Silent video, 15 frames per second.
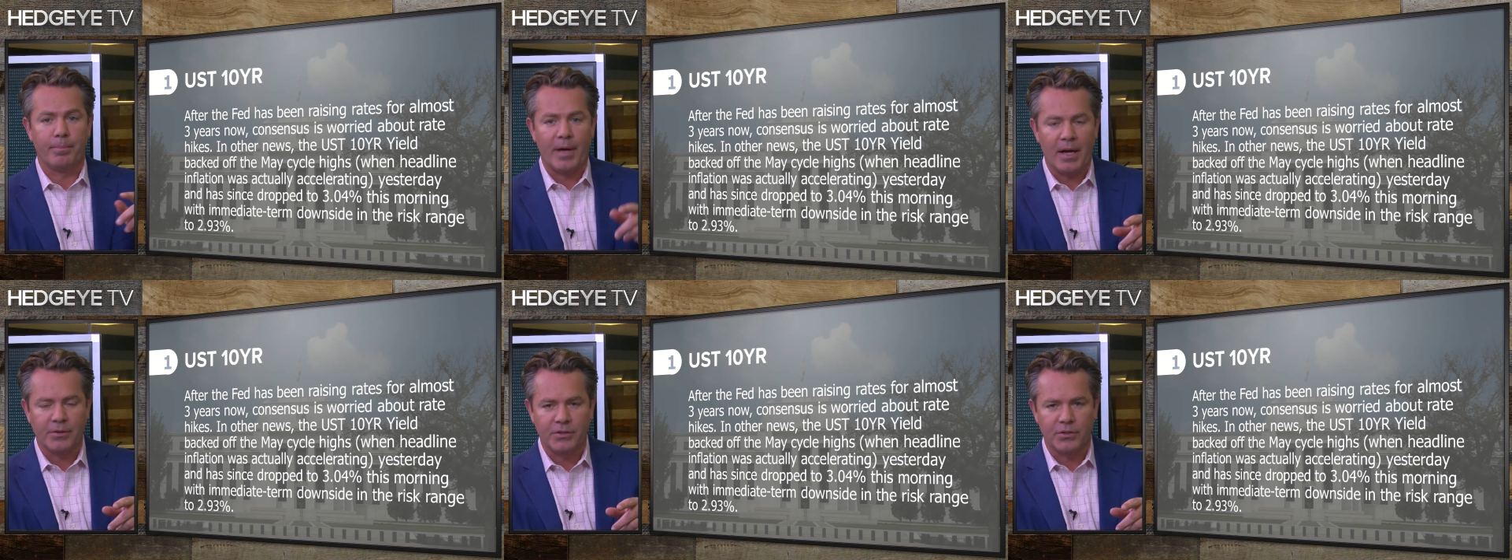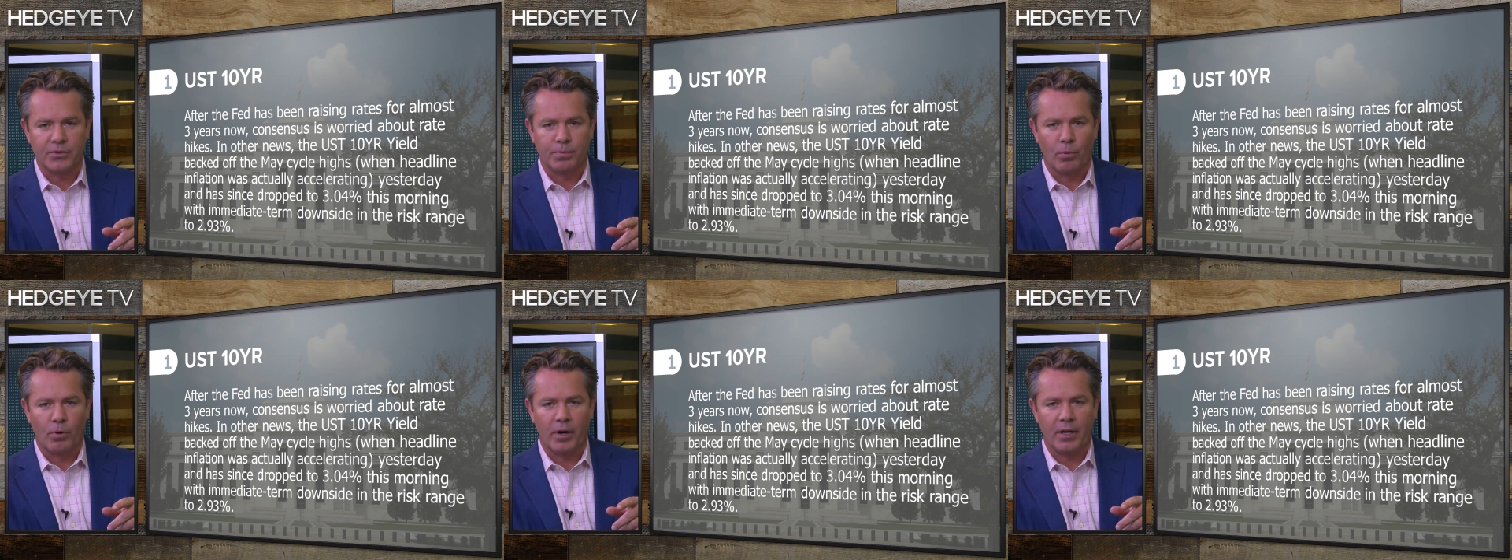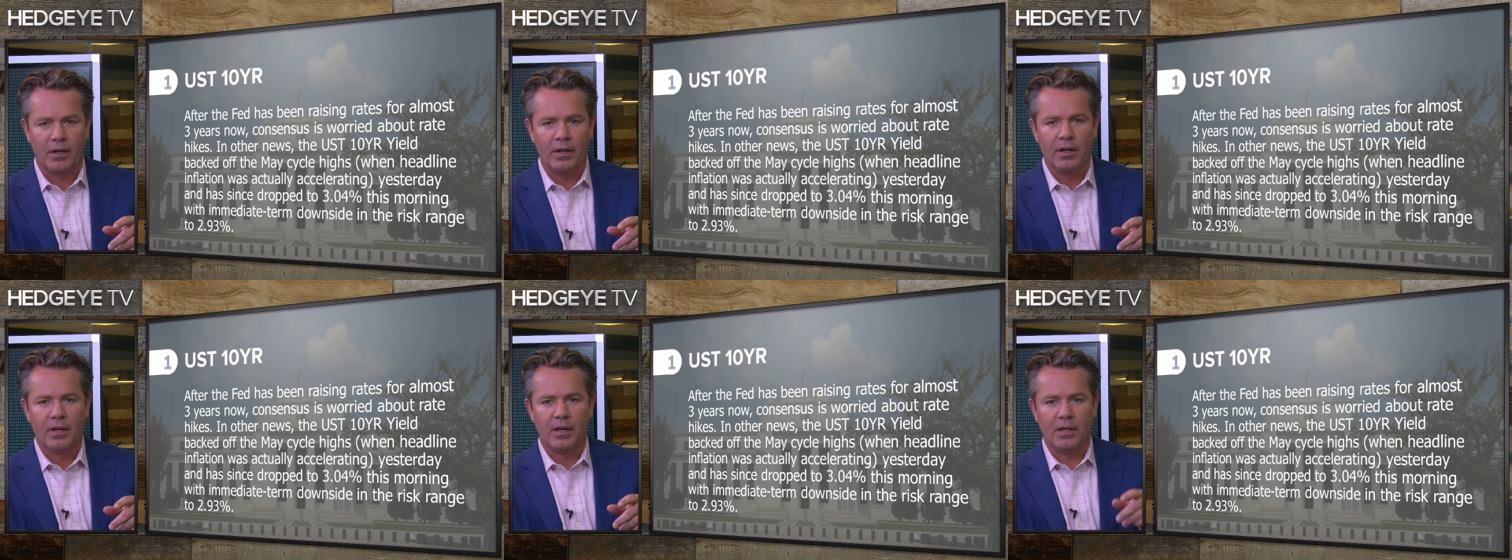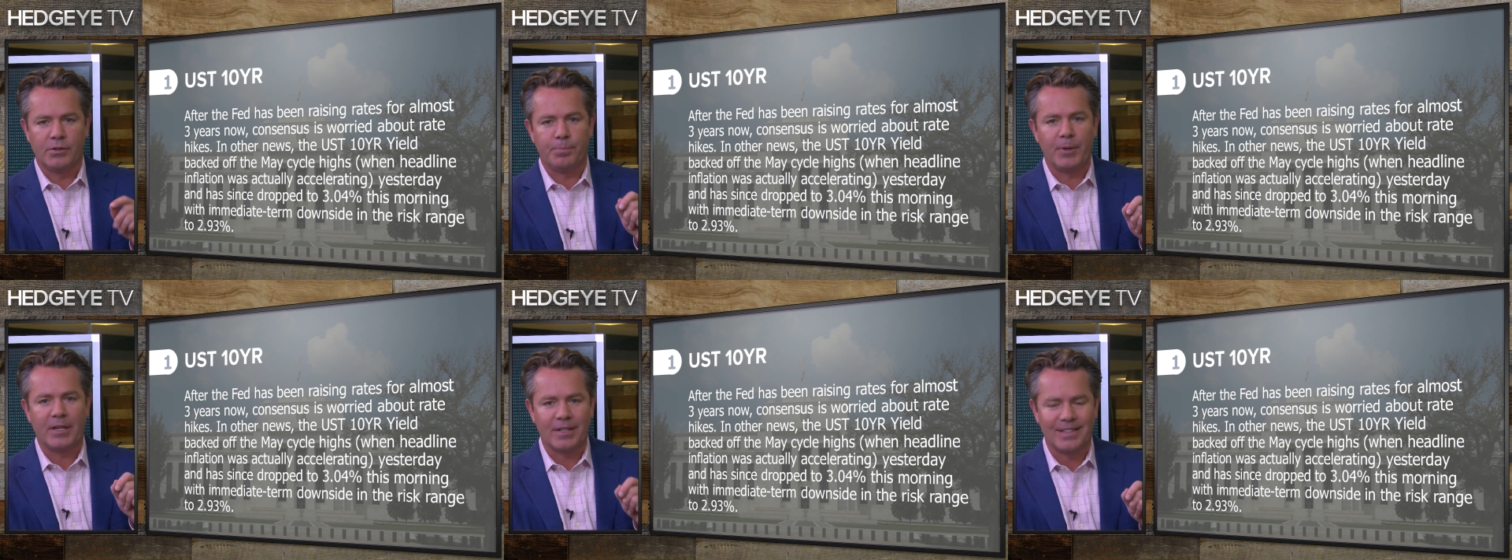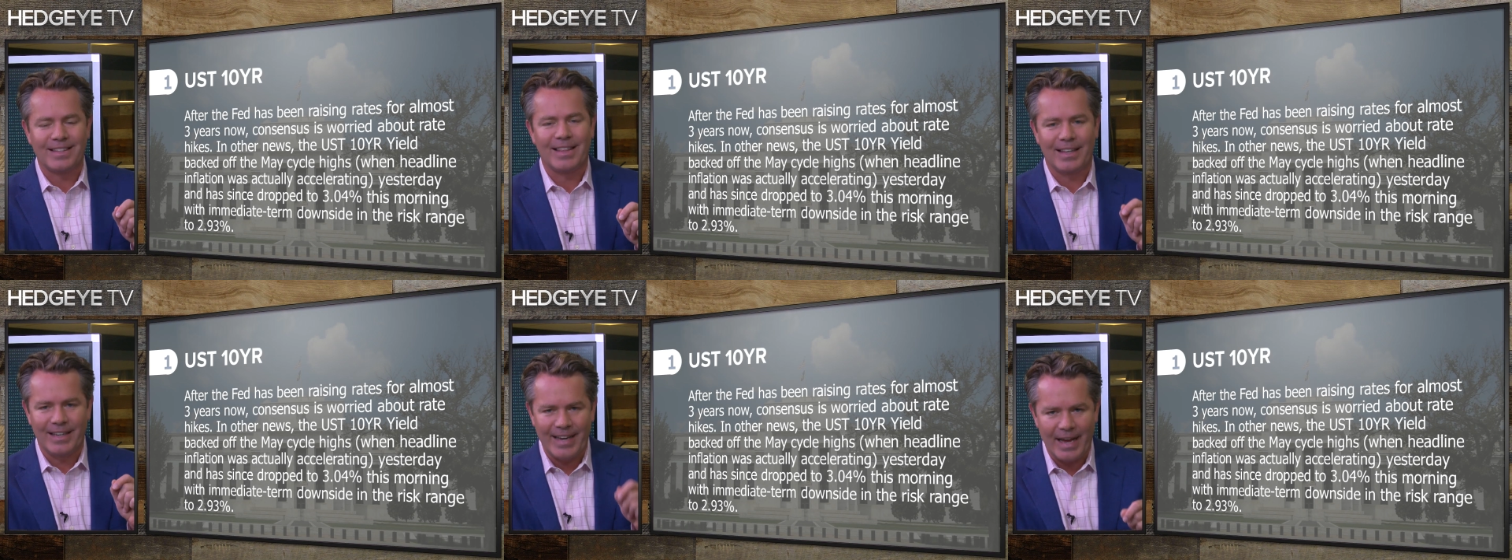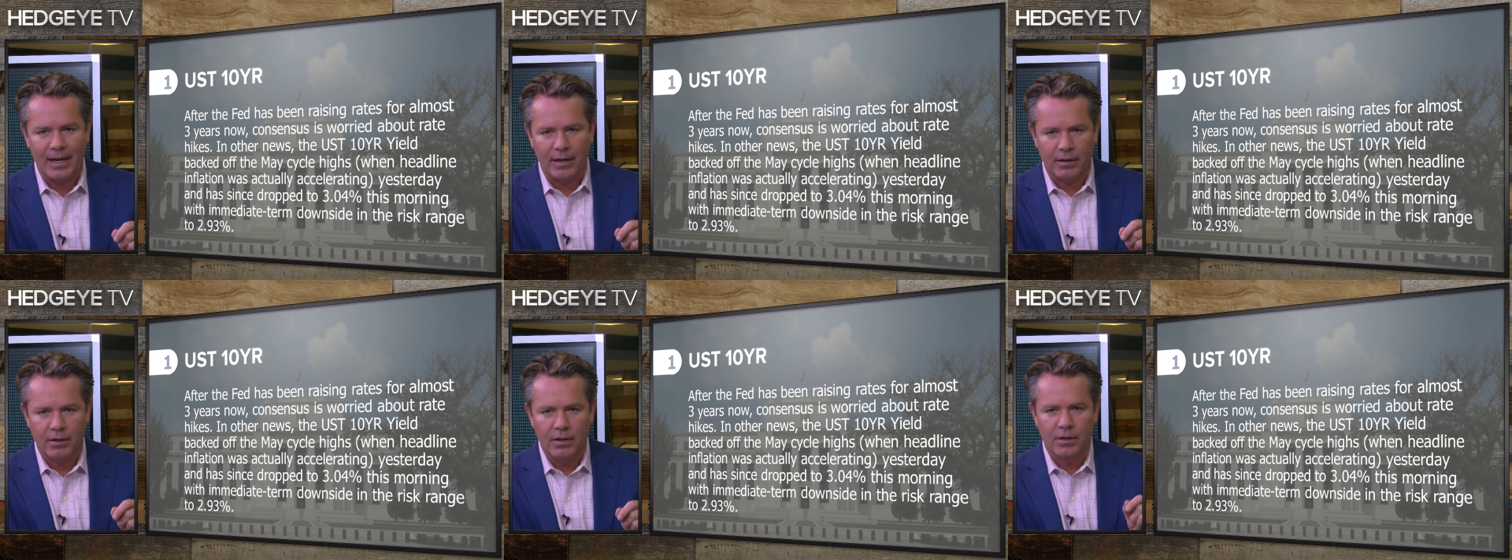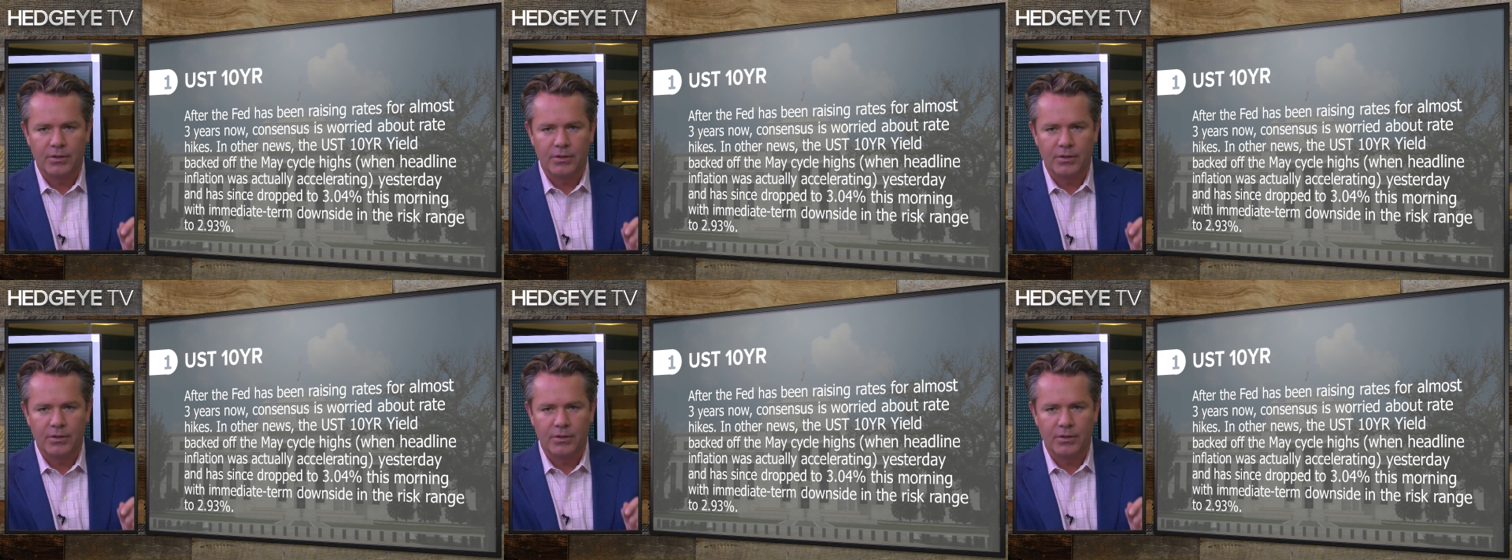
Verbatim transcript: the bounce this morning, it's because of the data.